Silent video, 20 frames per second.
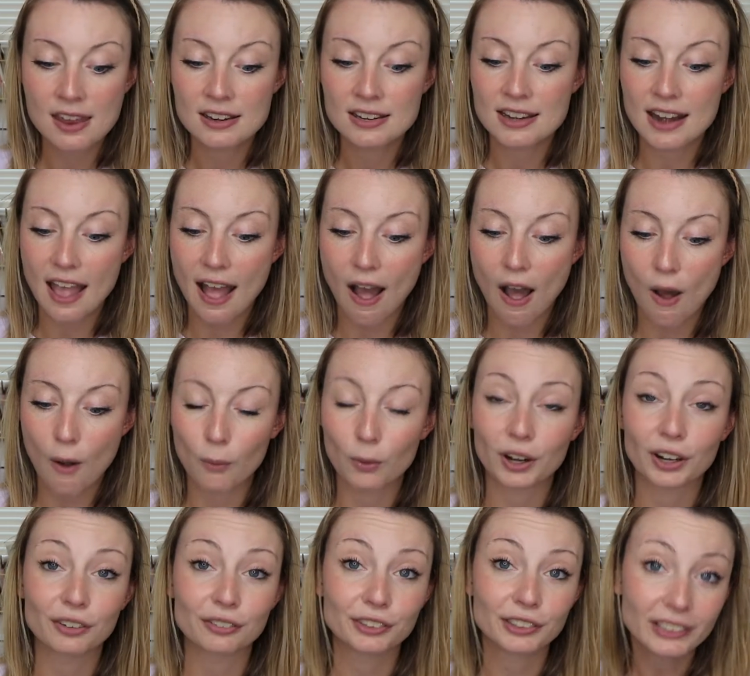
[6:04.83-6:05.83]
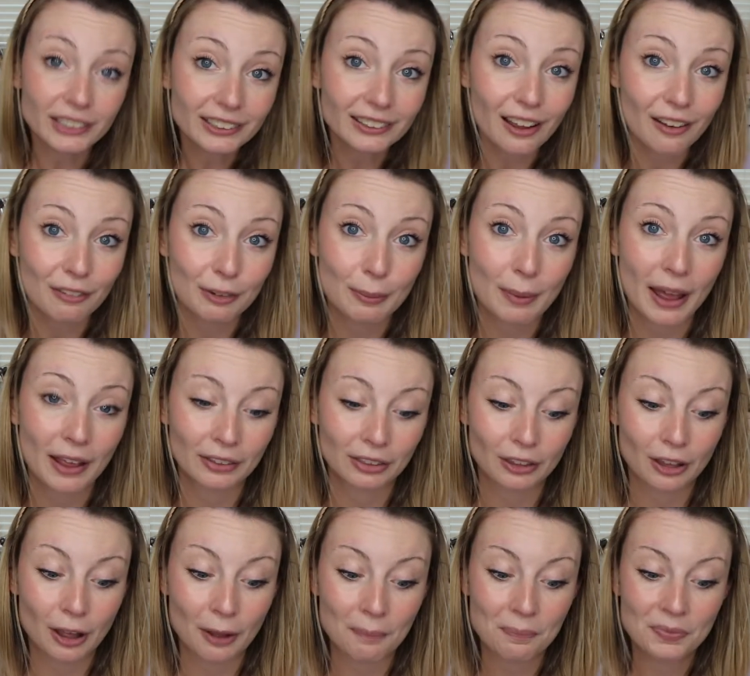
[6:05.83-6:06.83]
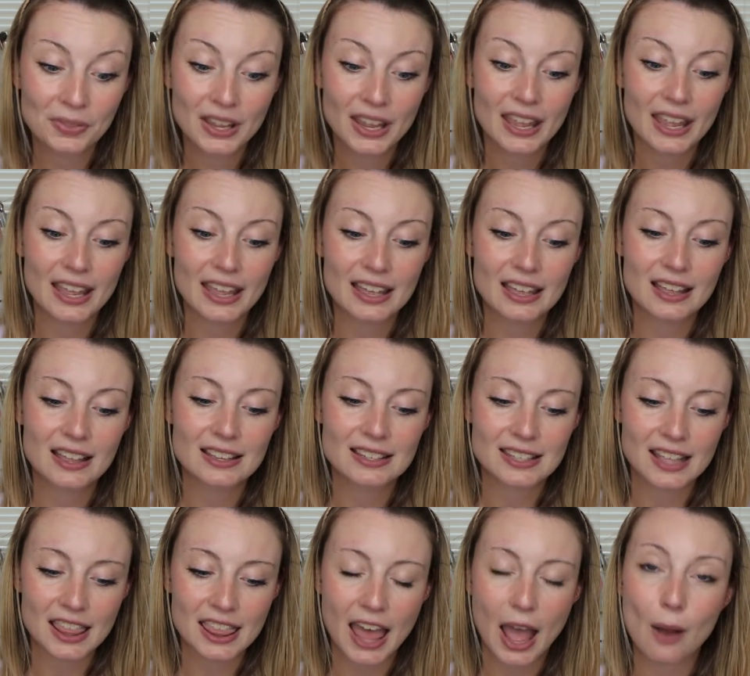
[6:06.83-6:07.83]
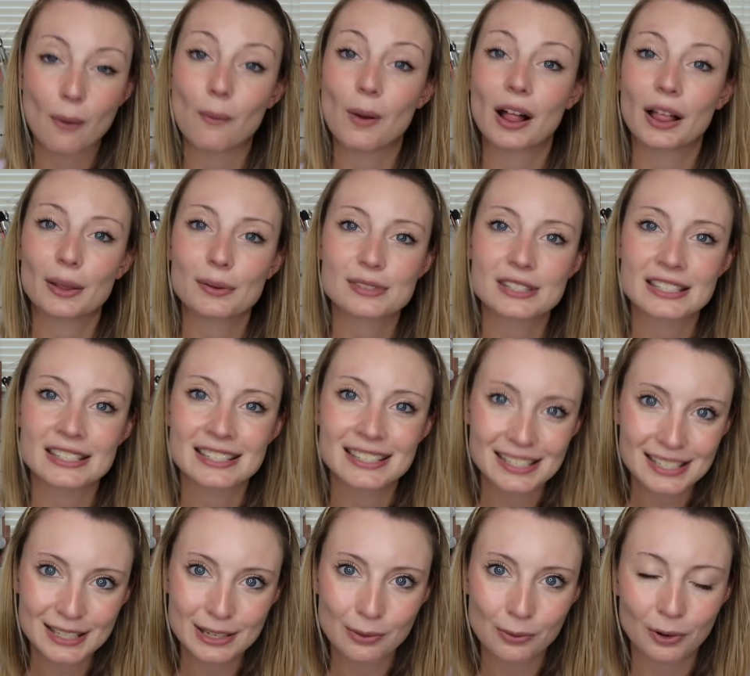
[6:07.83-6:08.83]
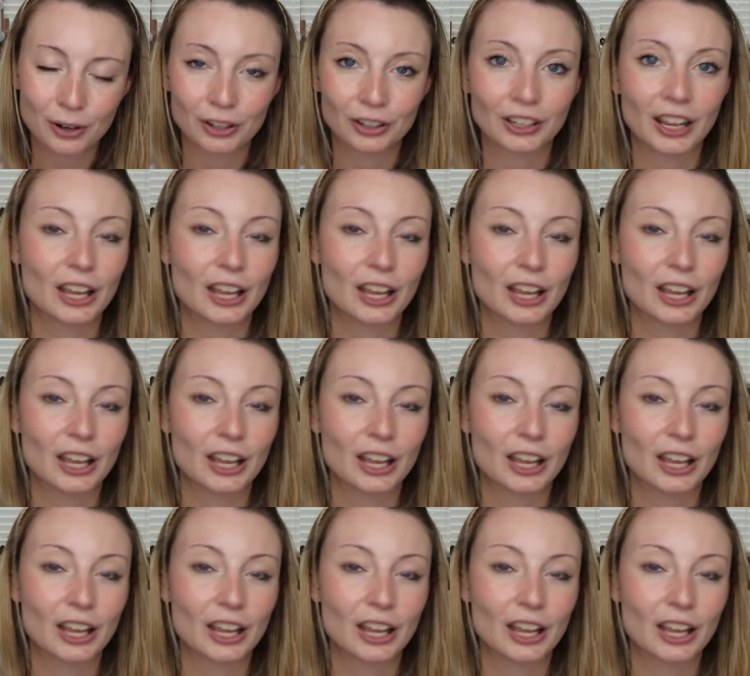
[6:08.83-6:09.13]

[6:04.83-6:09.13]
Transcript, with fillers: Now, what I really love about them is that while I was in Disney World,